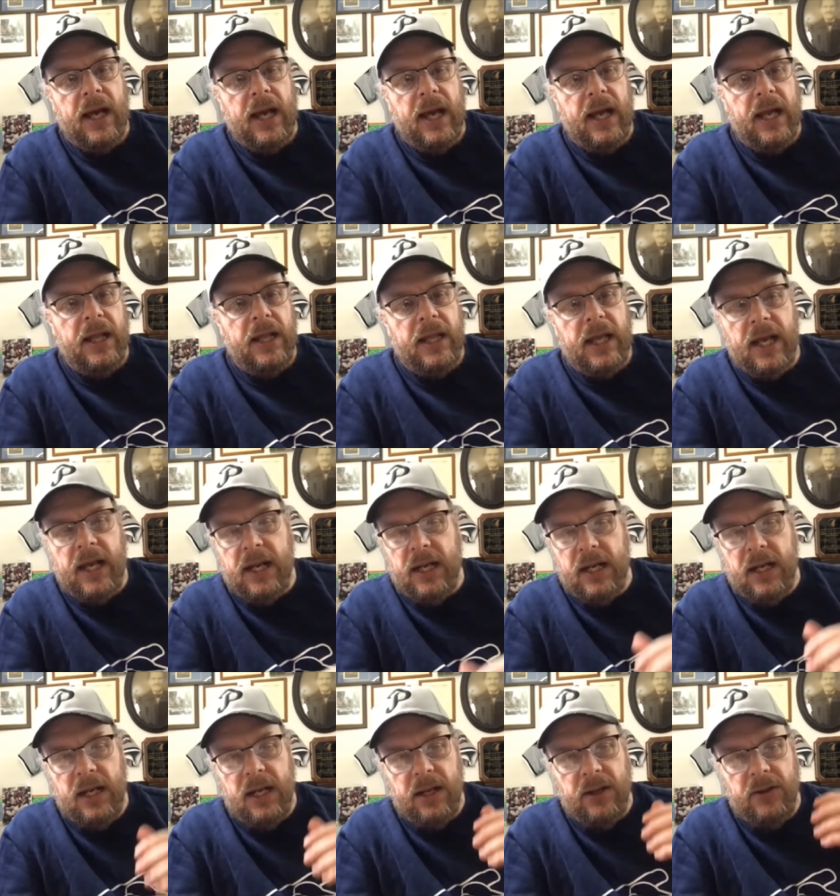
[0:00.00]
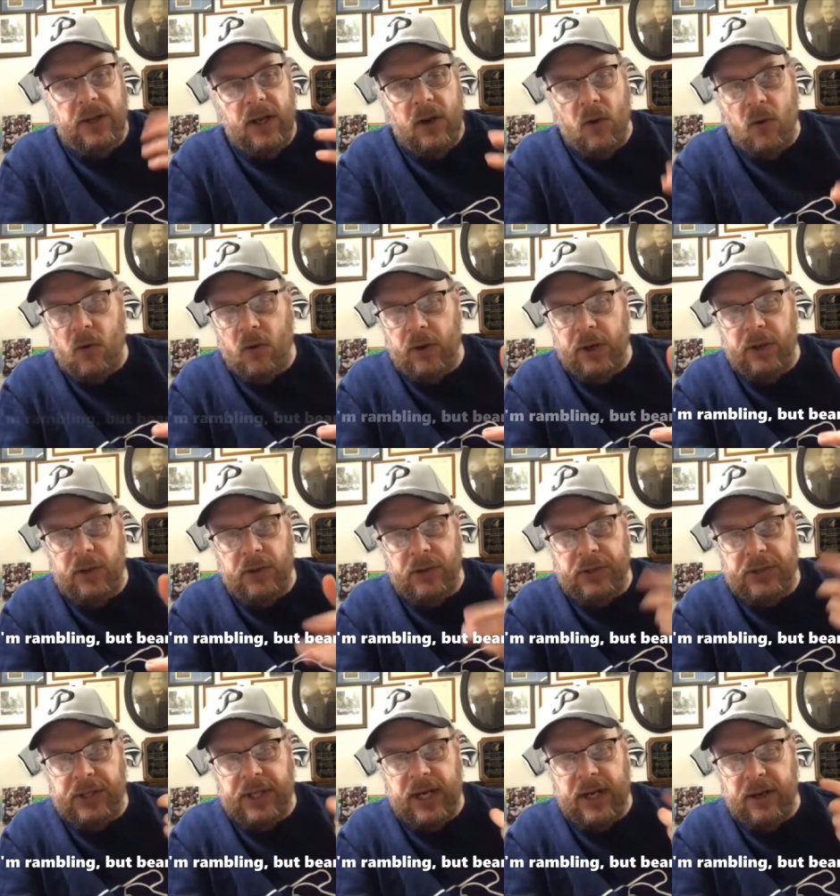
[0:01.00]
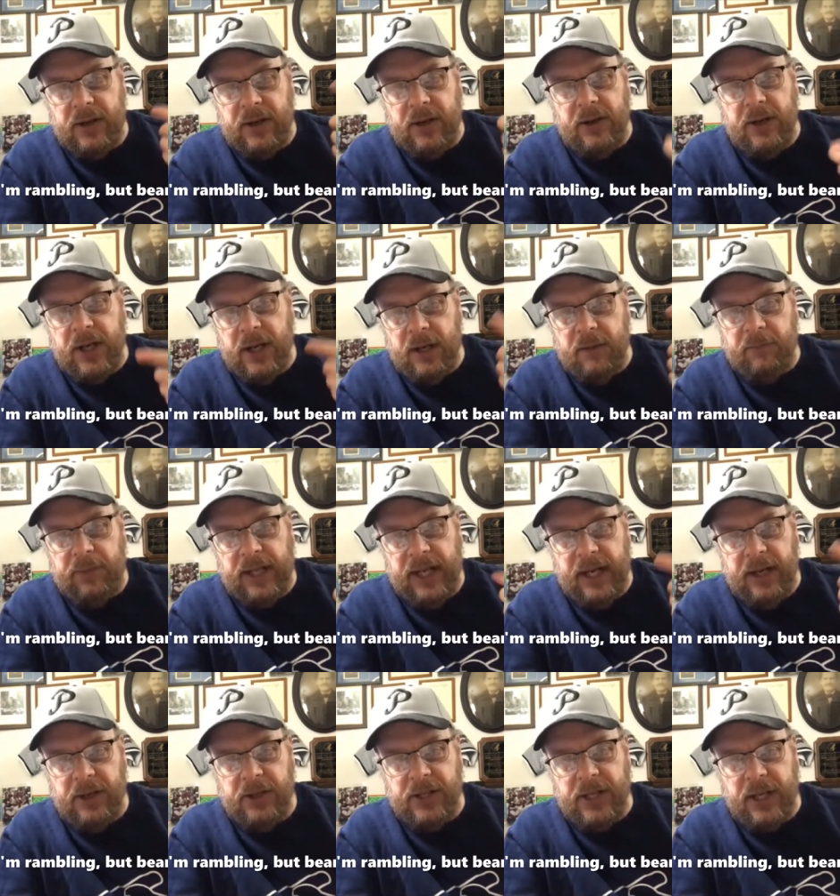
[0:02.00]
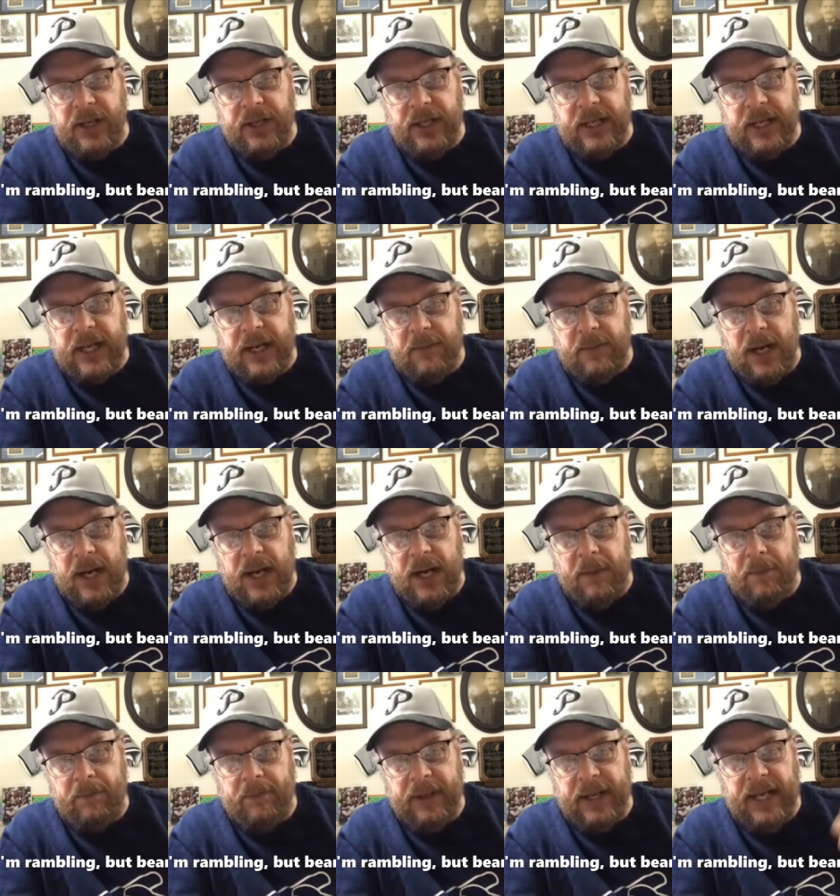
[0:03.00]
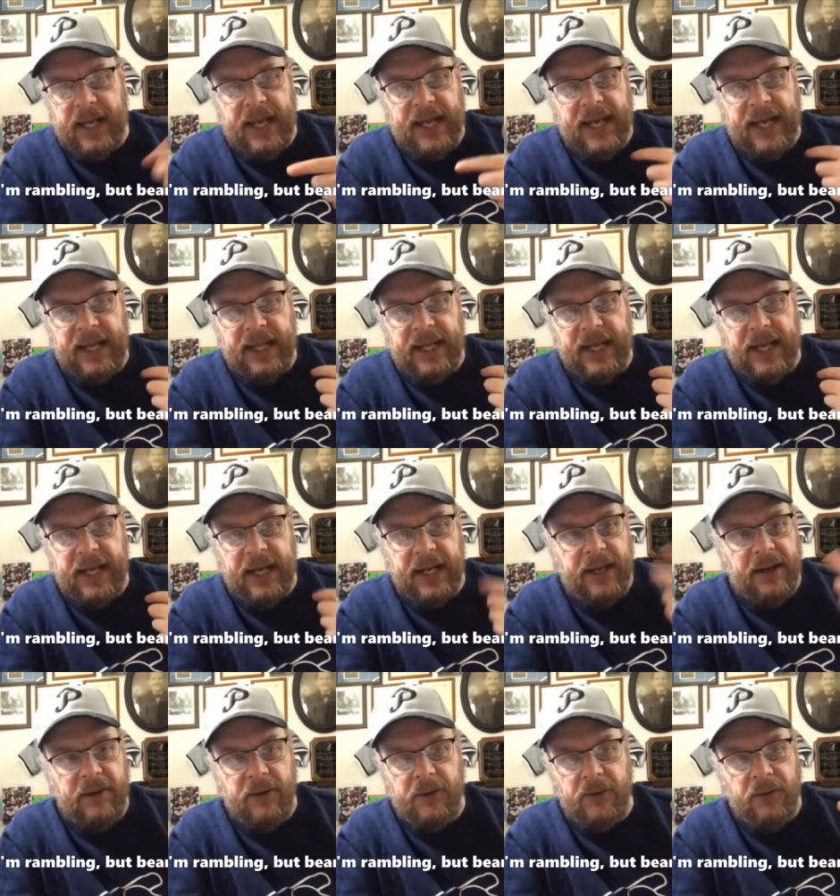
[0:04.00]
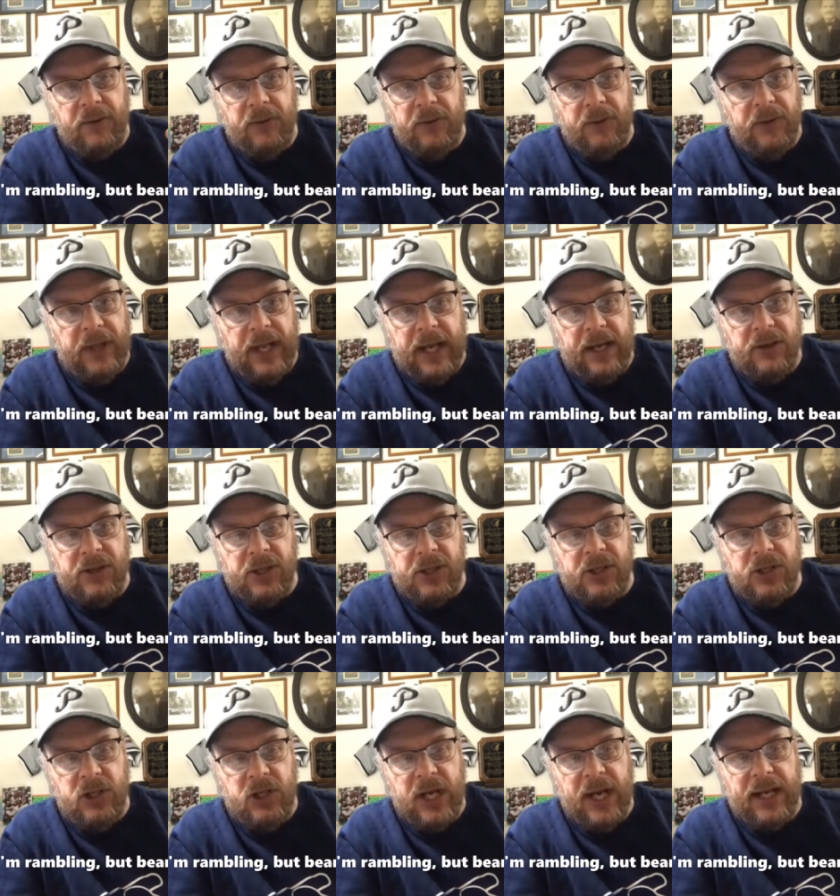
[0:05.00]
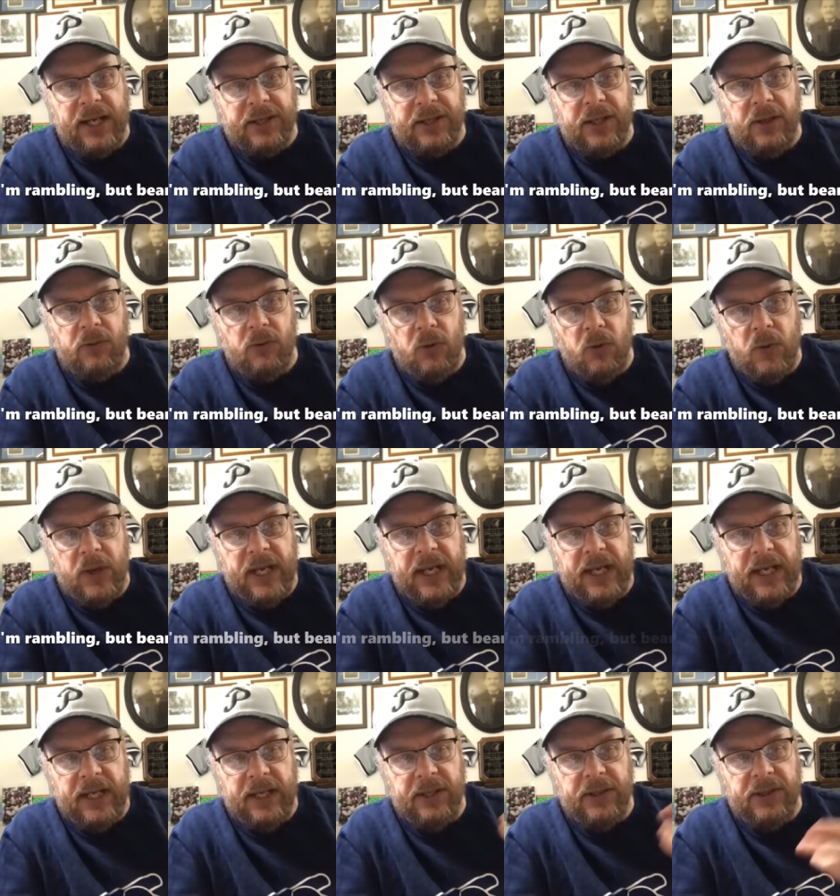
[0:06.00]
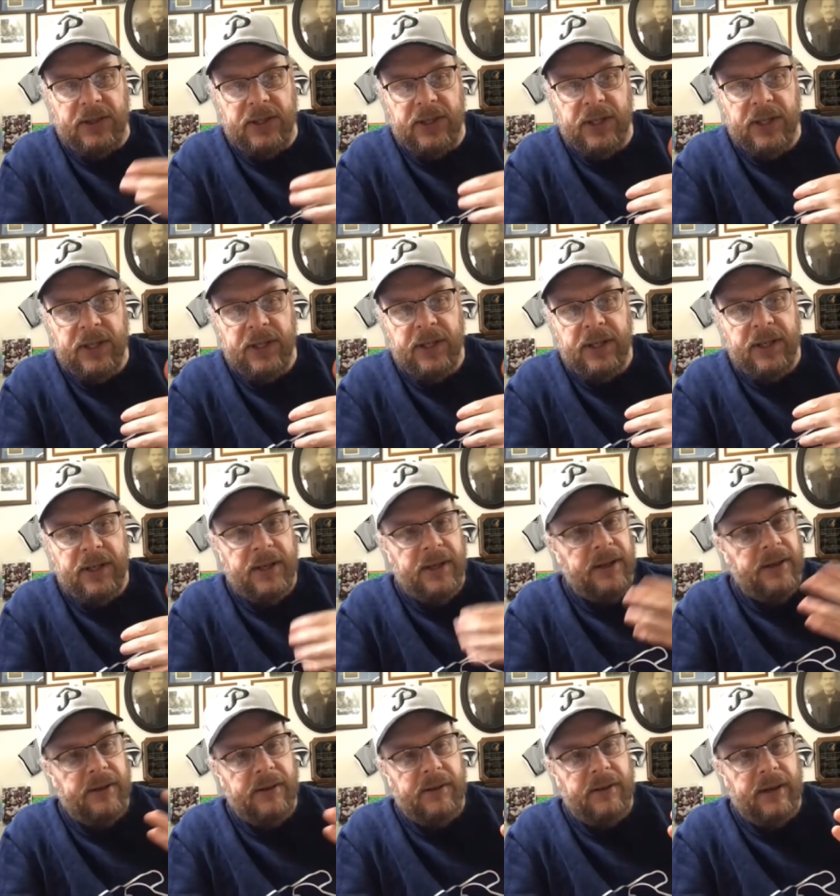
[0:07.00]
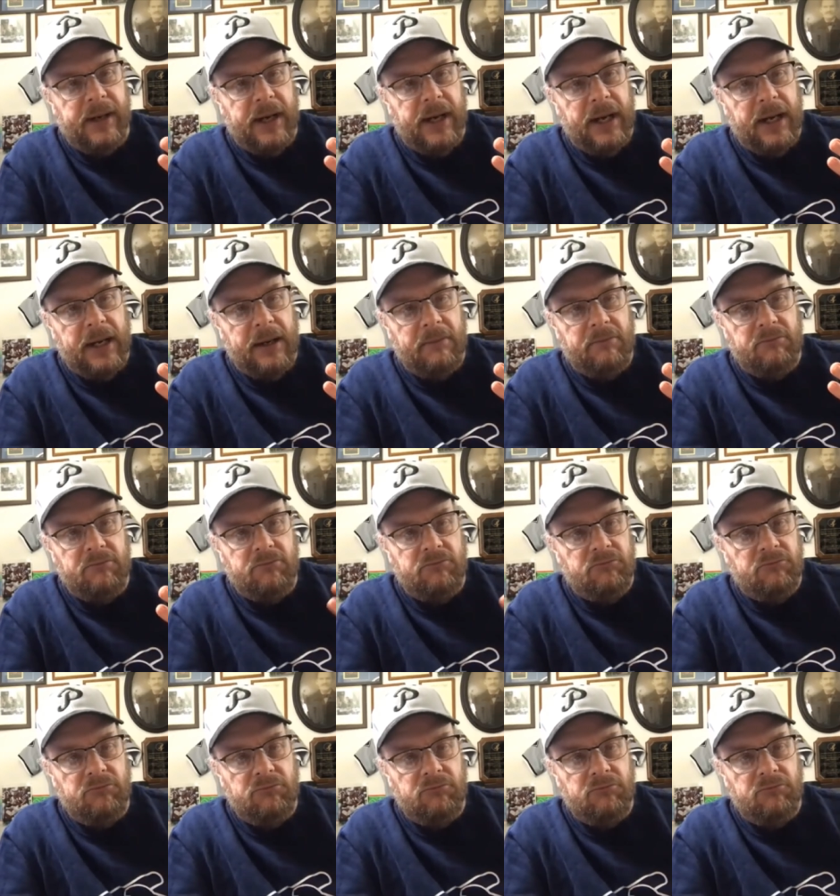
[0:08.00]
and then the Orioles start their young players start to come up, and then they just jettison Ruiz. Um,